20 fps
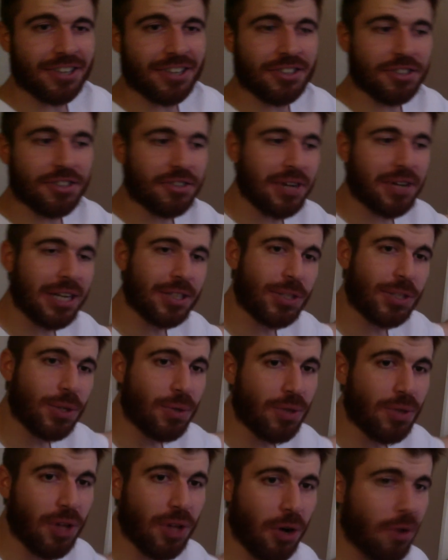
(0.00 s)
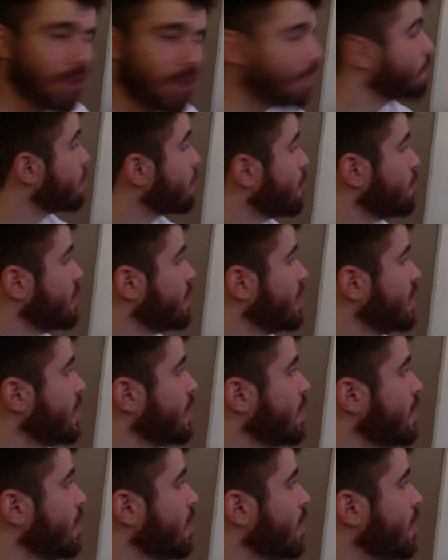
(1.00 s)
you you're on too low of
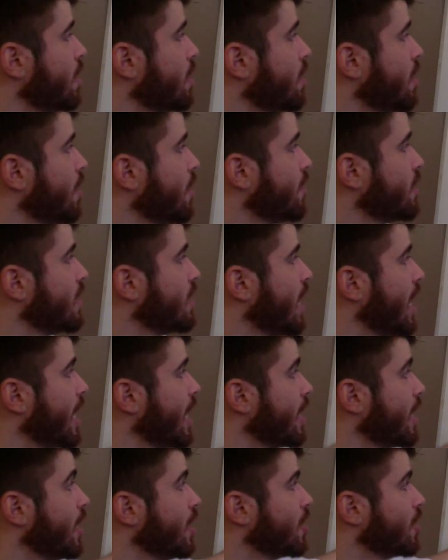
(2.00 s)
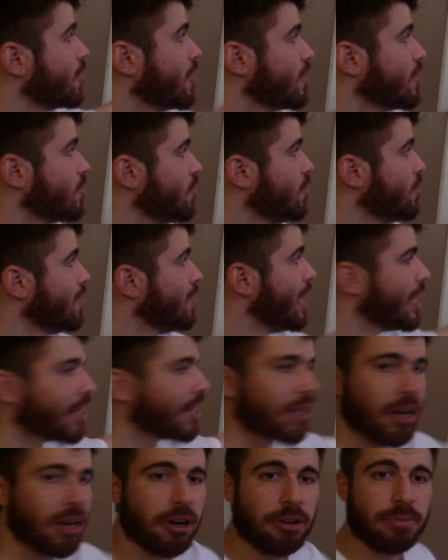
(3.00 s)
protein of a diet, you're on too high
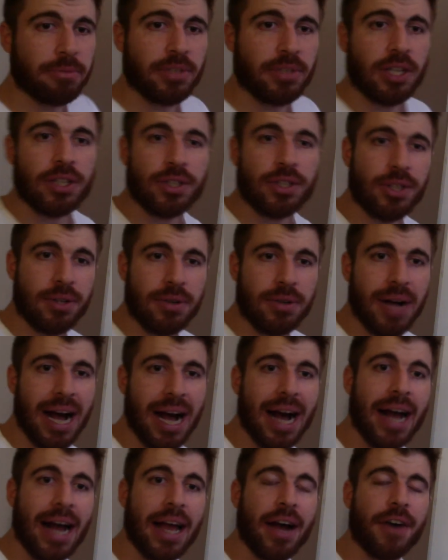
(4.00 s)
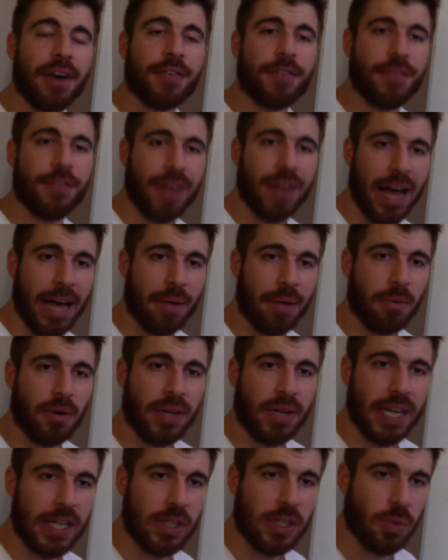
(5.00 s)
carbs, too high of fat. Well,
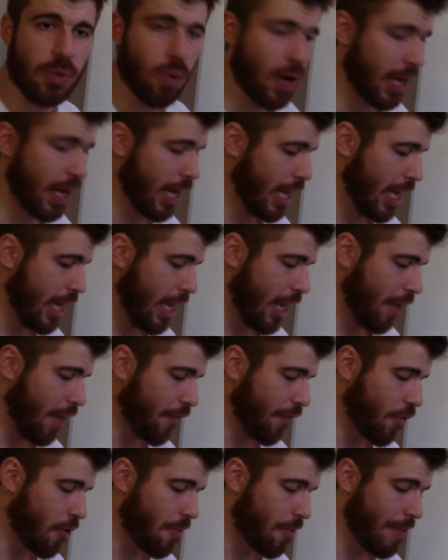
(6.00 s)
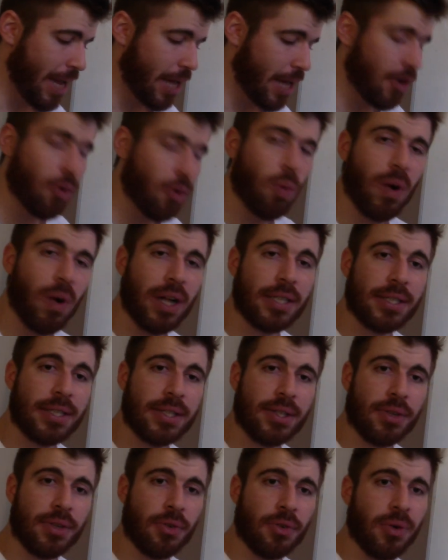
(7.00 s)
guess what? If you're a man who wants
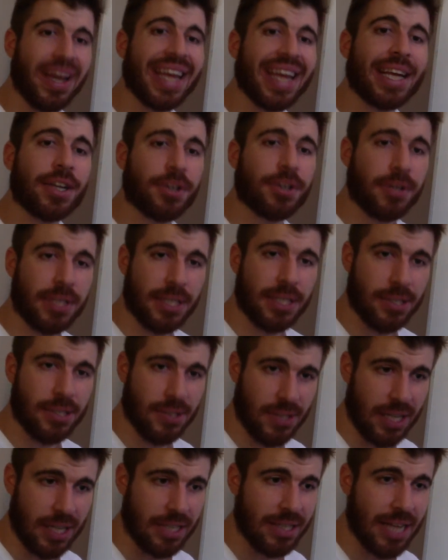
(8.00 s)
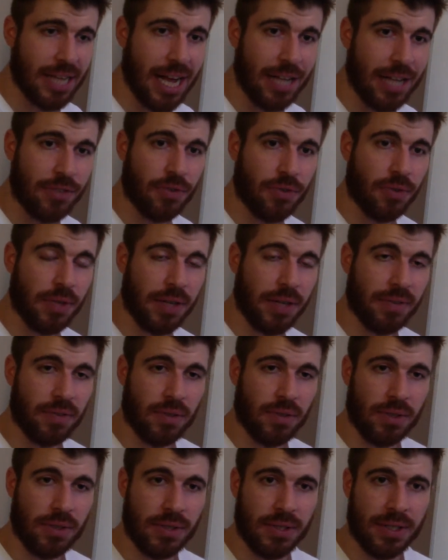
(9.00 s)
to increase his testosterone
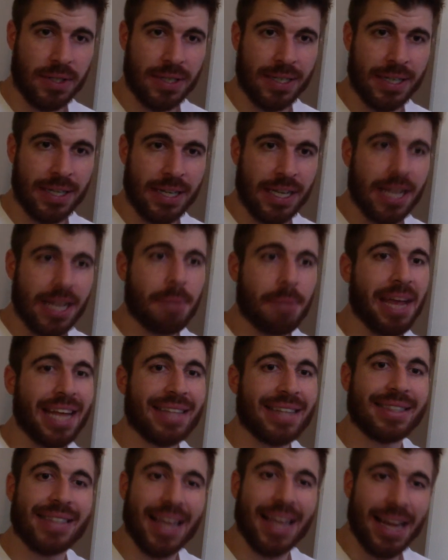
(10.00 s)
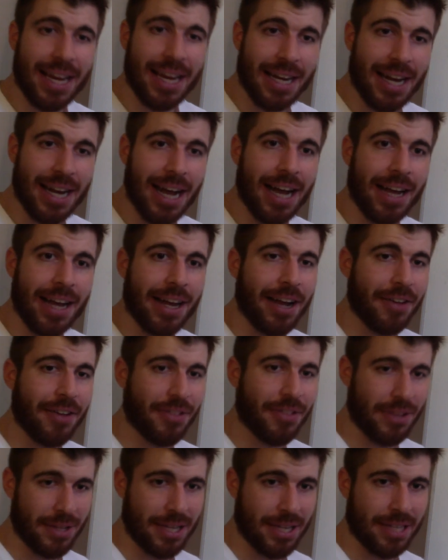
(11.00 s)
levels, maintain high and
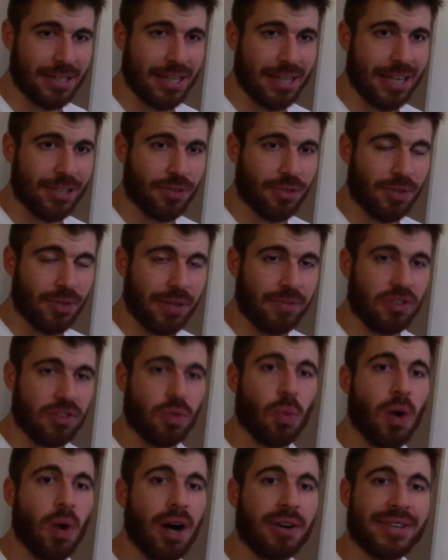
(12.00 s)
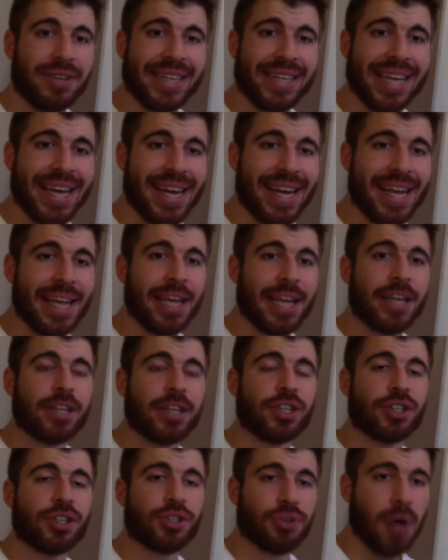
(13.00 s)
healthy testosterone levels while getting
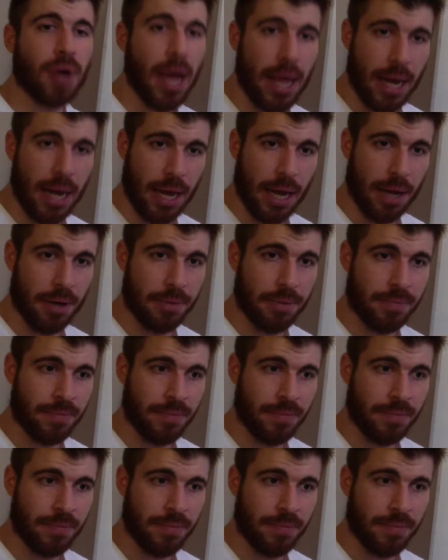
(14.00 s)
shredded,